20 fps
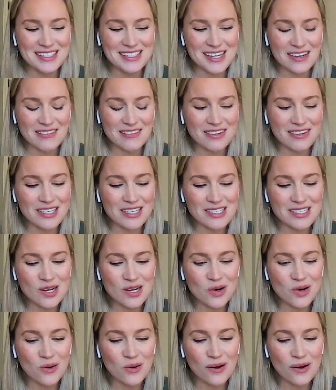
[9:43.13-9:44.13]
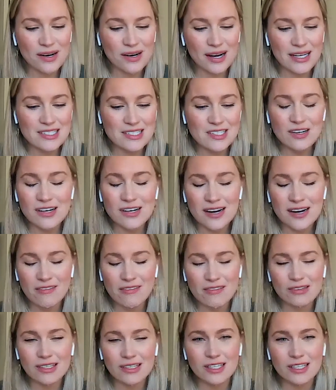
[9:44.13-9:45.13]
Definitely. So I started
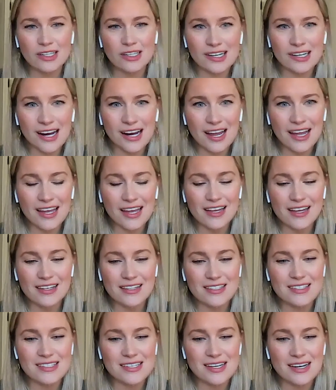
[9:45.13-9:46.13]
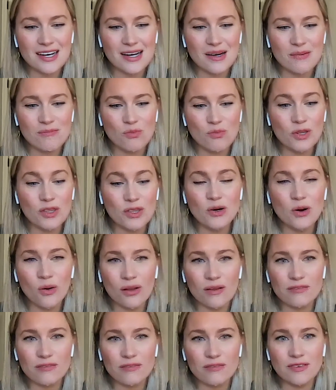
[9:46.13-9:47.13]
Everleader, and with the
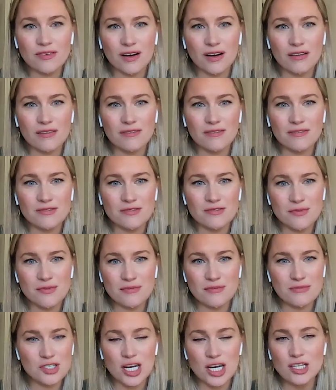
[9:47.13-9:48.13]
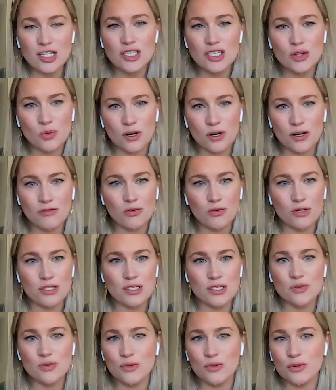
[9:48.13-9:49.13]
goal of changing the
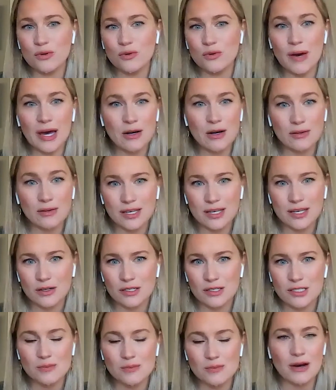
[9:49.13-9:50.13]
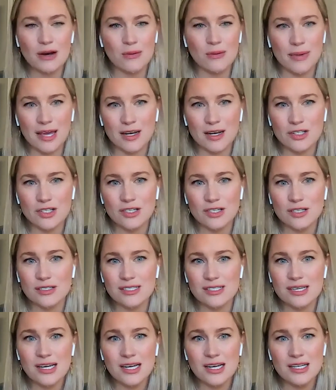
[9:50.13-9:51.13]
workforce through better leaders, better
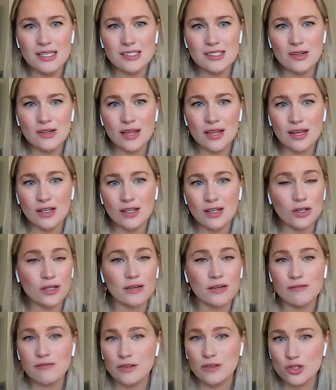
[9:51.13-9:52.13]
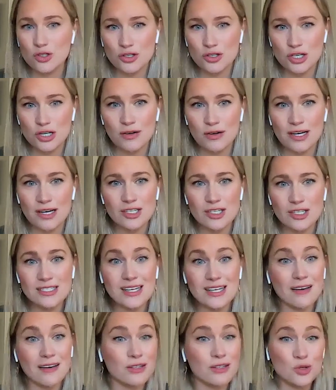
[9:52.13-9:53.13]
managers, so that current and future
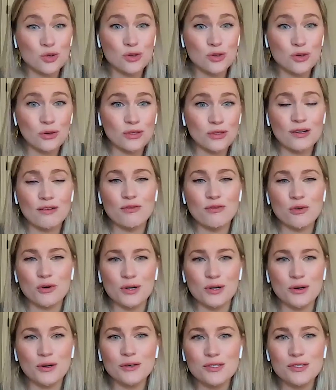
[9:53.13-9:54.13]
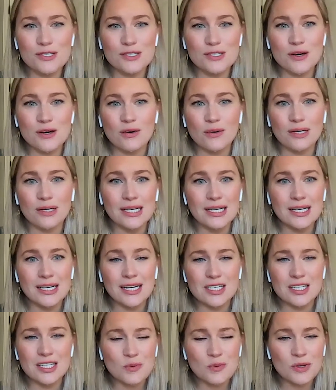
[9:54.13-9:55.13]
generations, I have a 2-year-old and a 4-year-old. So
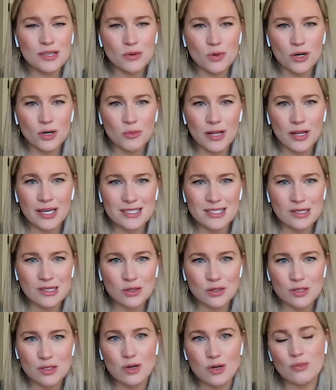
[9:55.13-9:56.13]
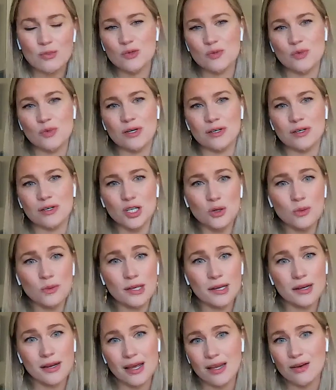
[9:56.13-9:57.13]
I just want the workplace to look so much more
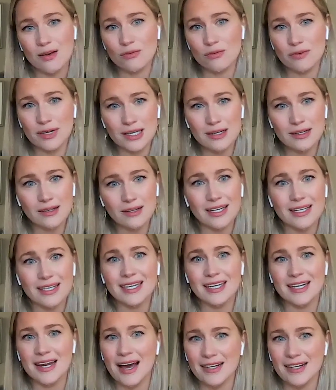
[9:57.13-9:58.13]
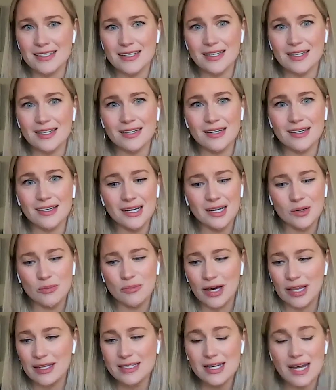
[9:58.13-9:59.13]
human and real and connected
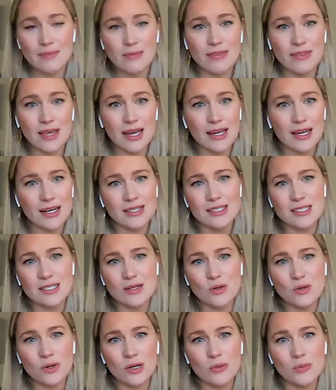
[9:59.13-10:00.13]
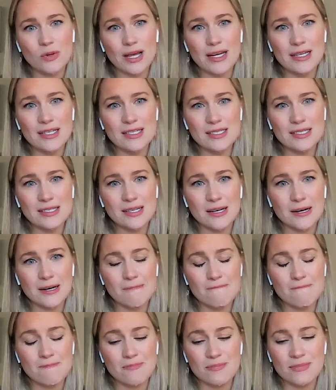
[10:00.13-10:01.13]
by the time that they get into the workplace
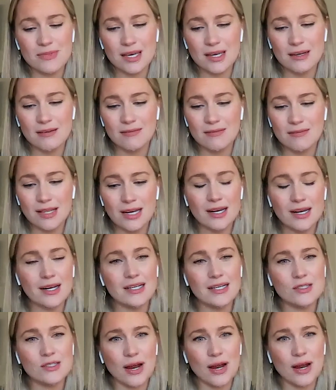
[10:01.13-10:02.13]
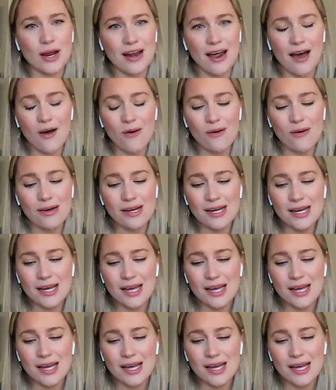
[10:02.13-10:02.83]
than it is right now.